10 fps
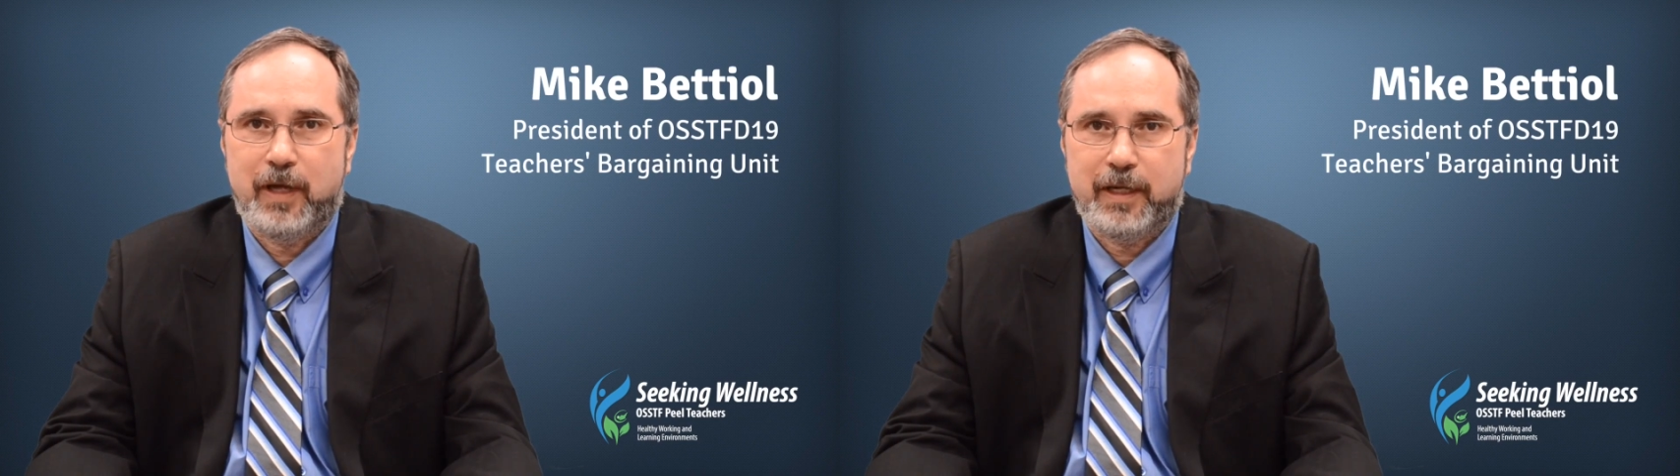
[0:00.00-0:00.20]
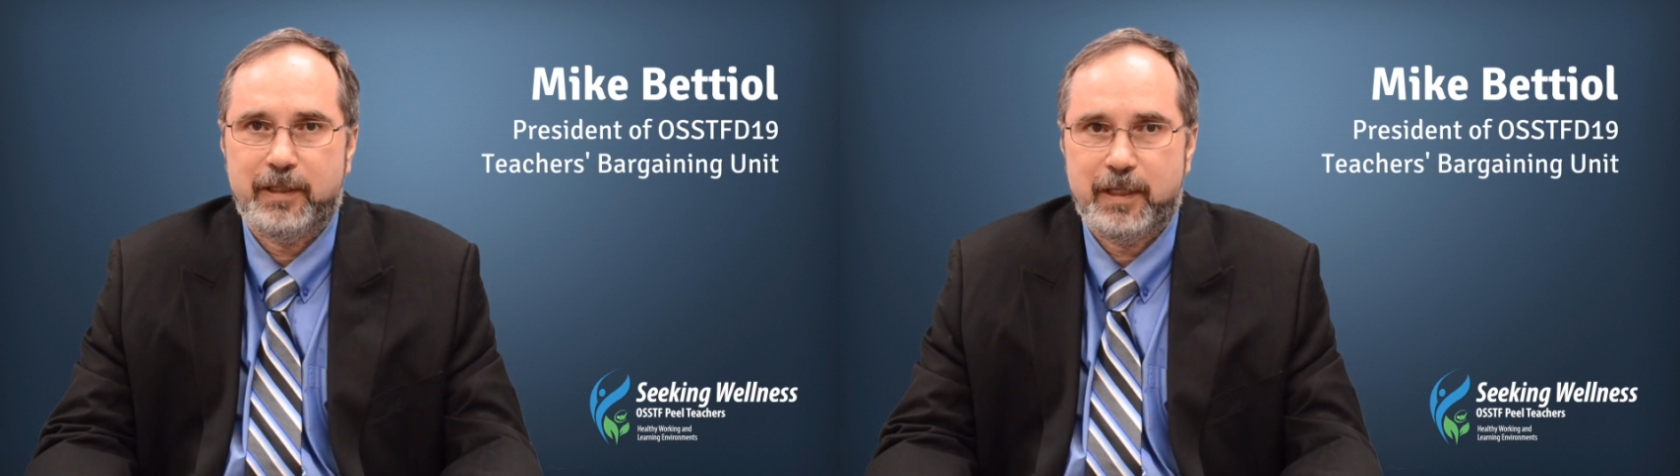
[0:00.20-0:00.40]

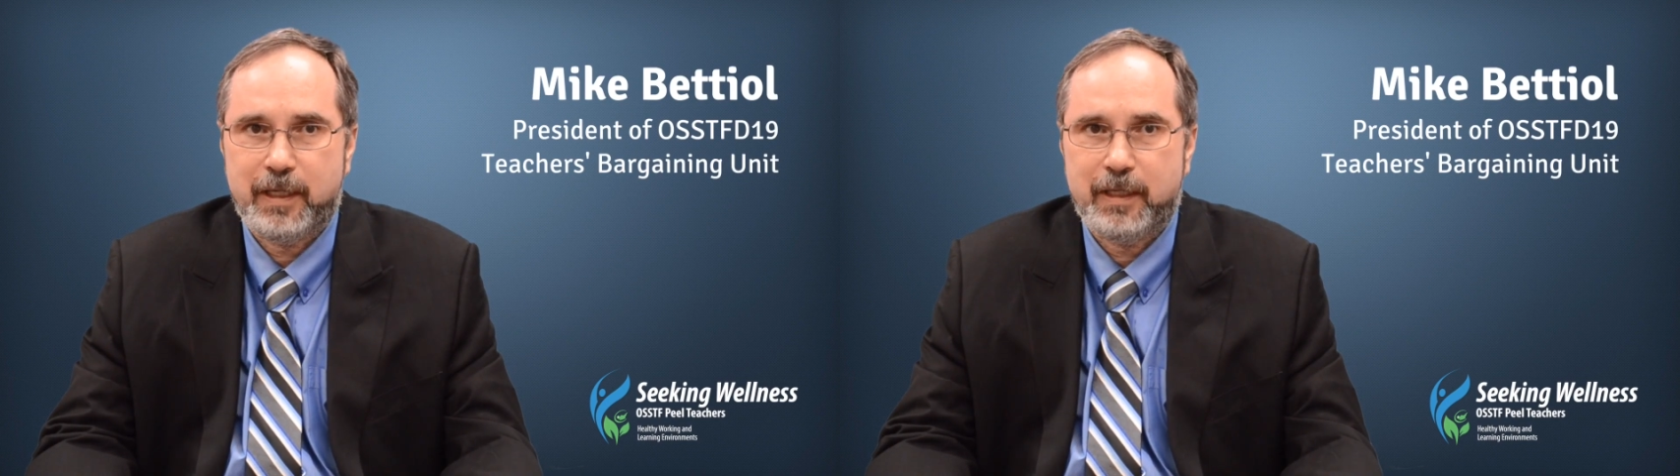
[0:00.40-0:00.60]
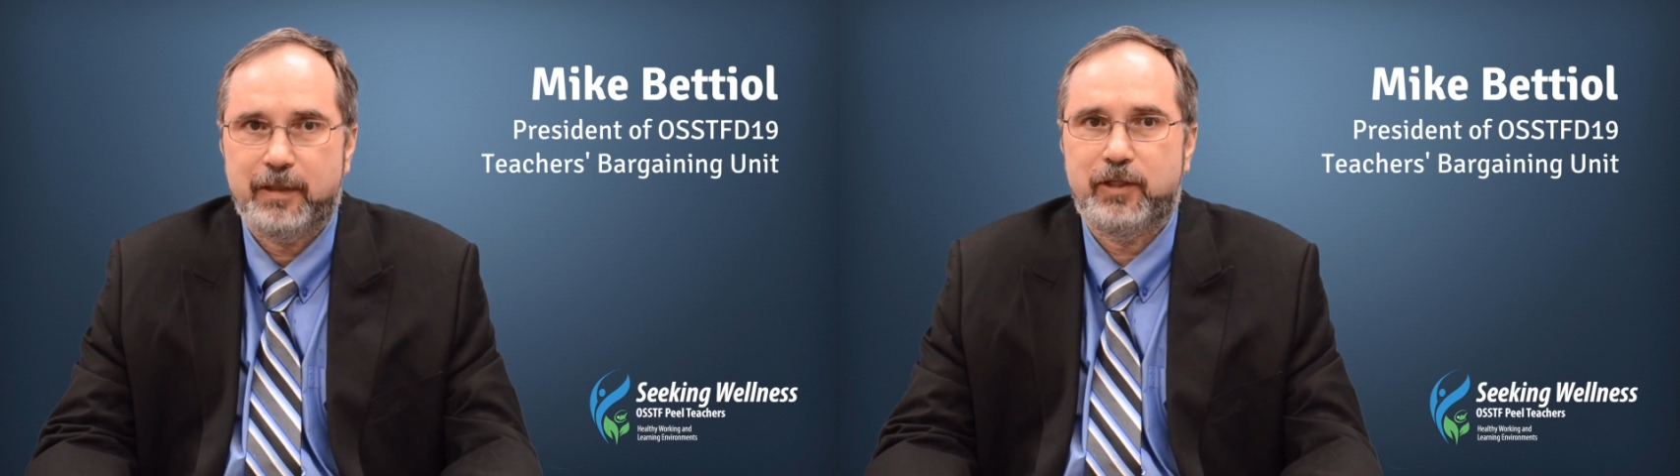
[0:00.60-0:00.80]

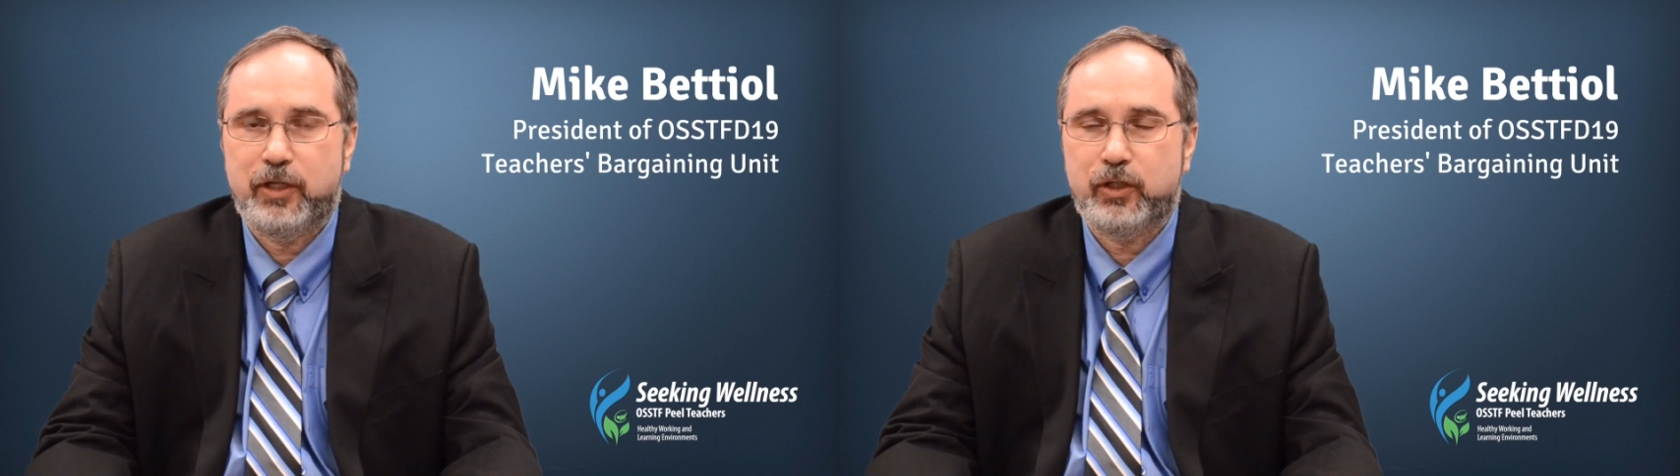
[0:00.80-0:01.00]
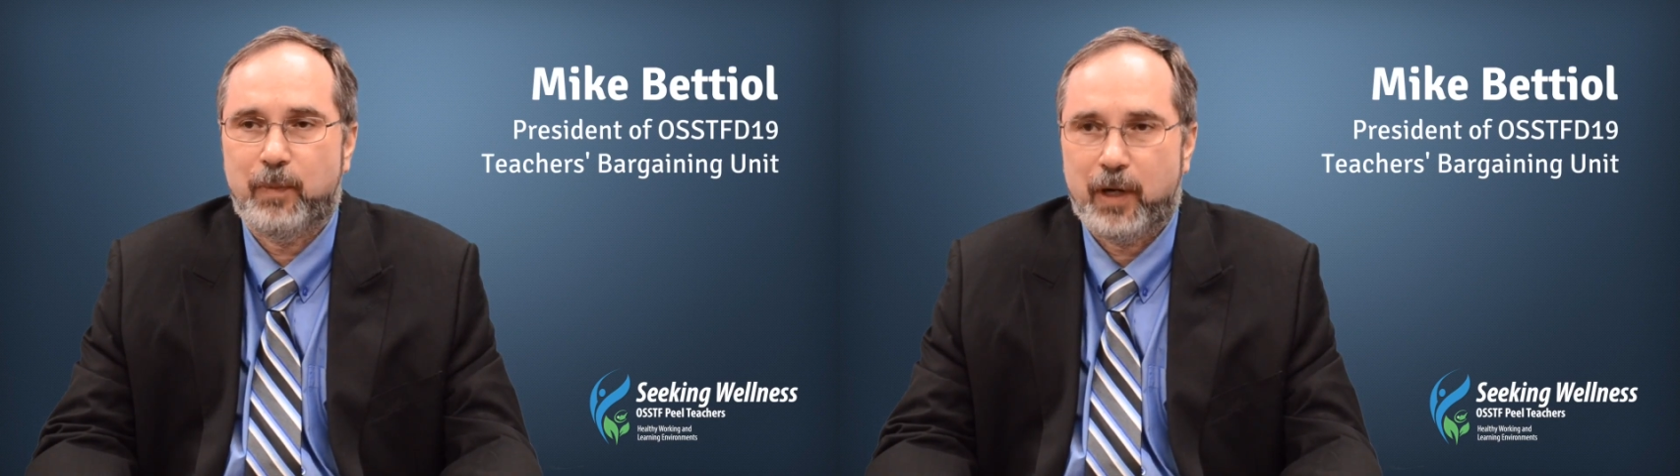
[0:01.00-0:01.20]
19
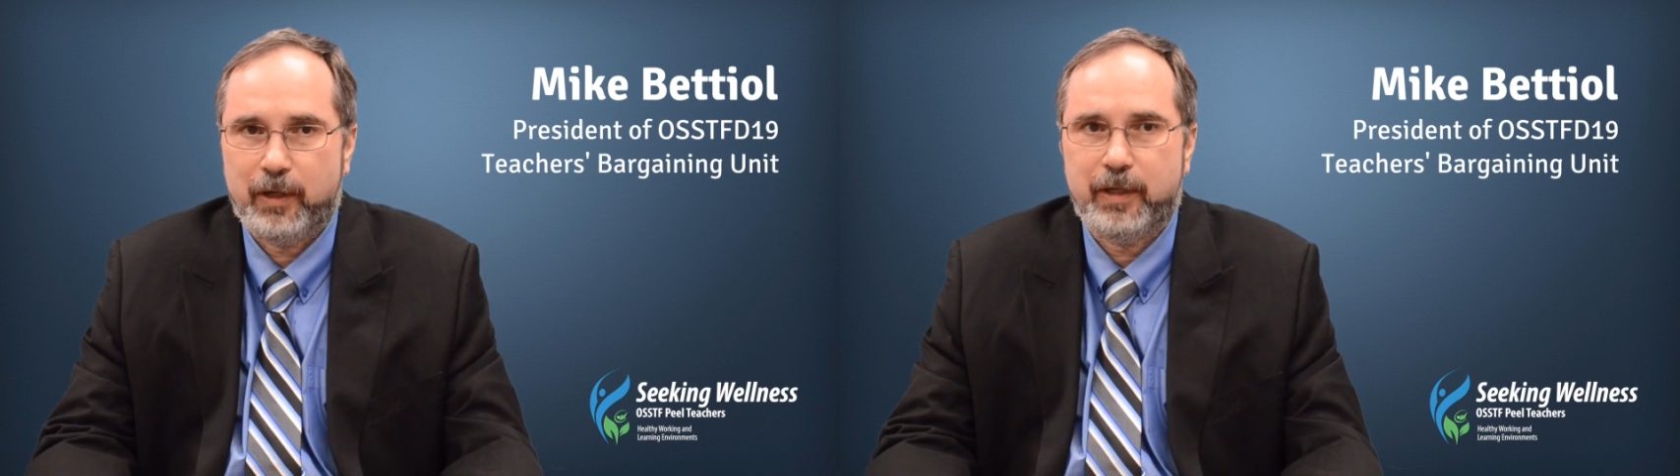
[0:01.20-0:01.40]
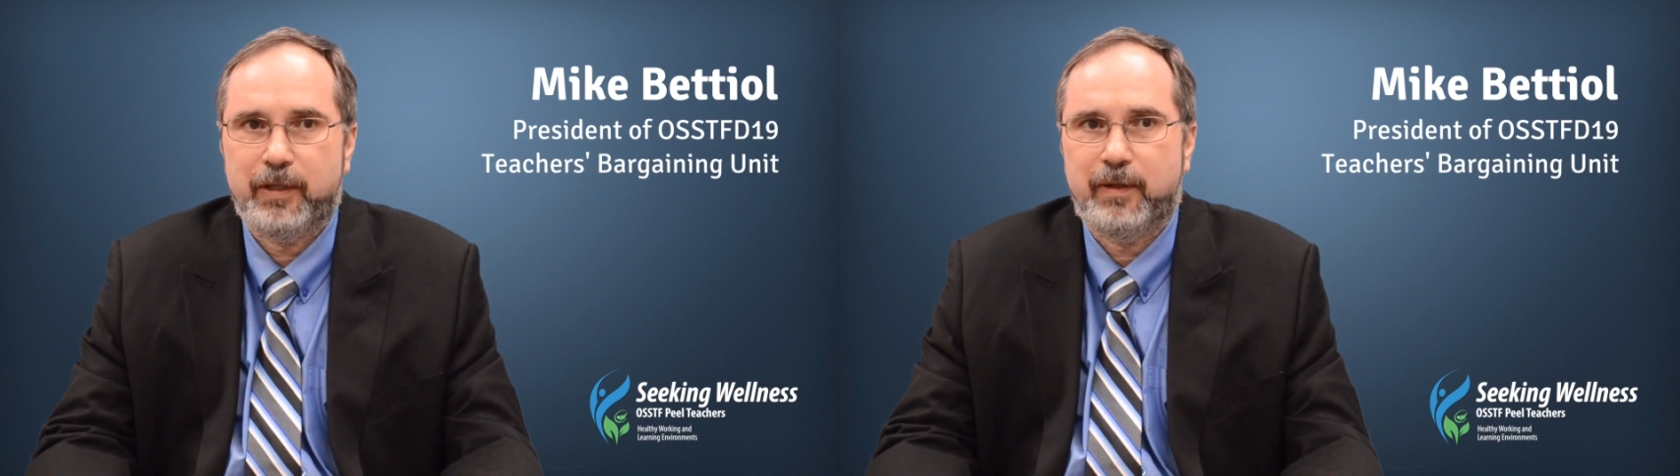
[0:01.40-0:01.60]
Teacher
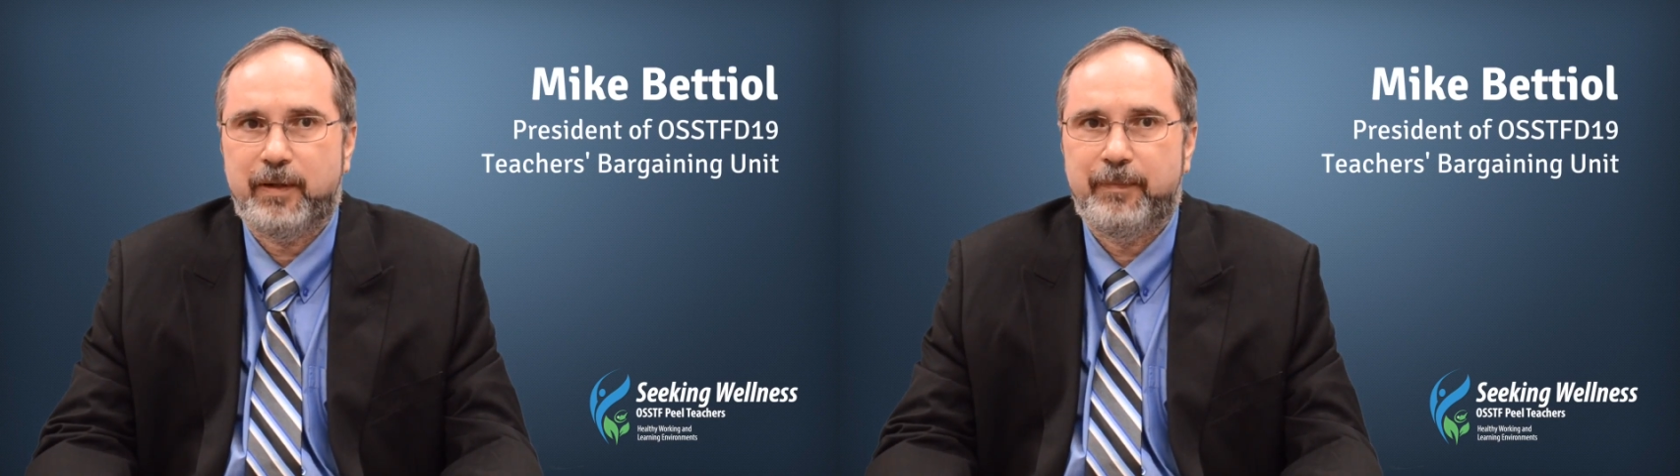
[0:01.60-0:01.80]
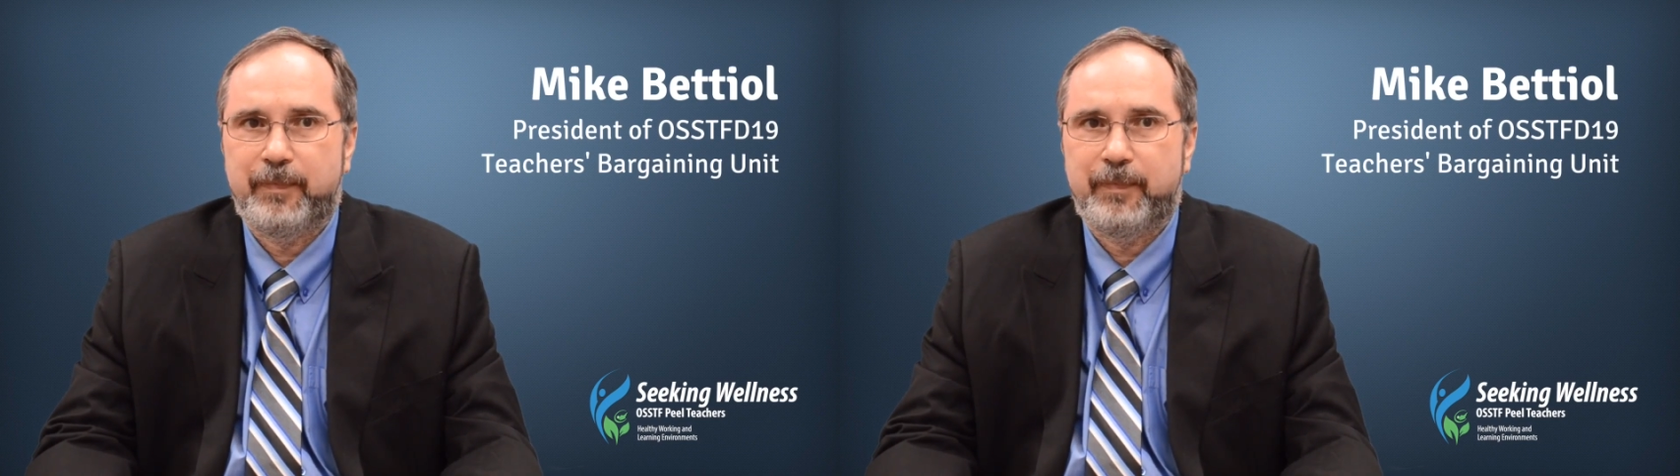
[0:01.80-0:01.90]
Bargaining Unit.